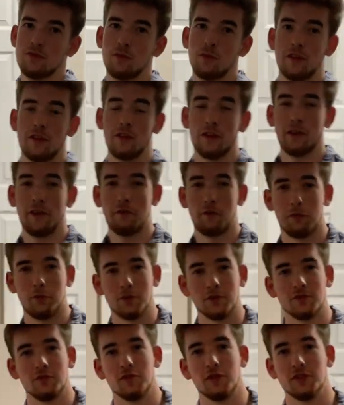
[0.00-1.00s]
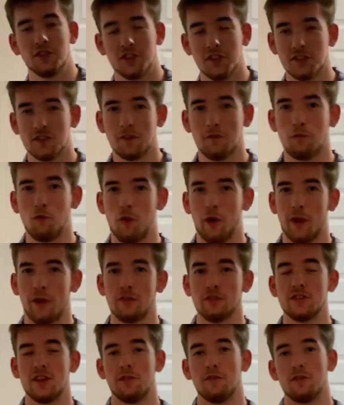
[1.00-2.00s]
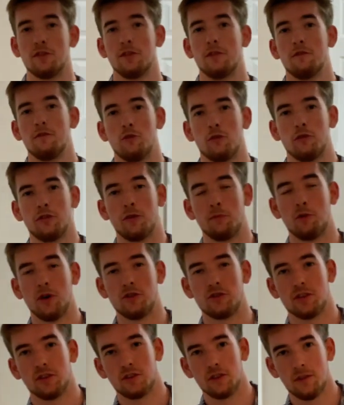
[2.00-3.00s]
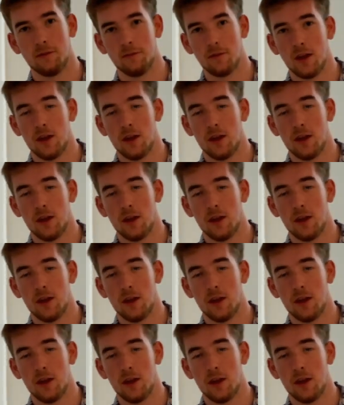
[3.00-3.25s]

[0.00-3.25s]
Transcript: one of the deliverables for the SYSC 4907 fourth year project.